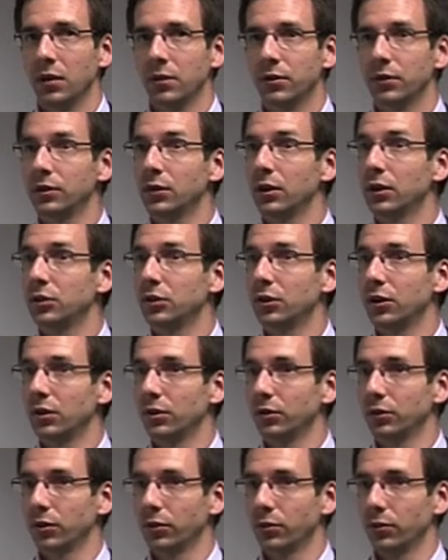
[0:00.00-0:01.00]
the site
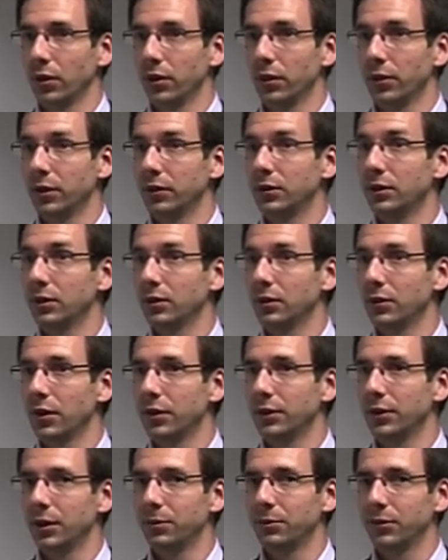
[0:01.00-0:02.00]
channels of
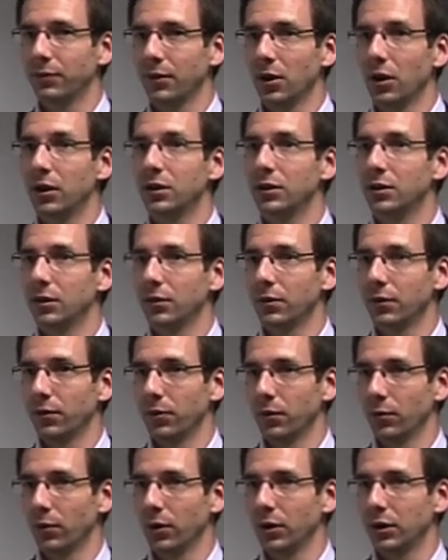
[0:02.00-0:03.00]
the types of content
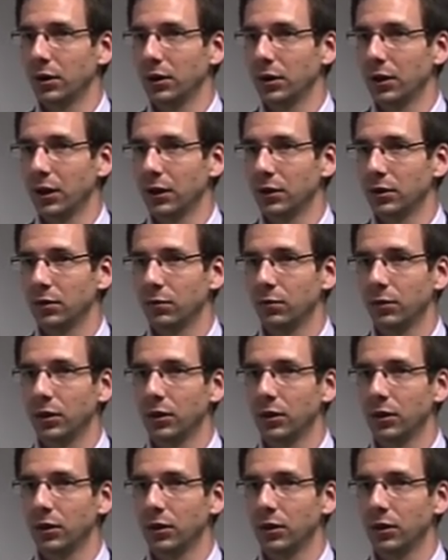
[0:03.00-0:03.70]
that they're running against.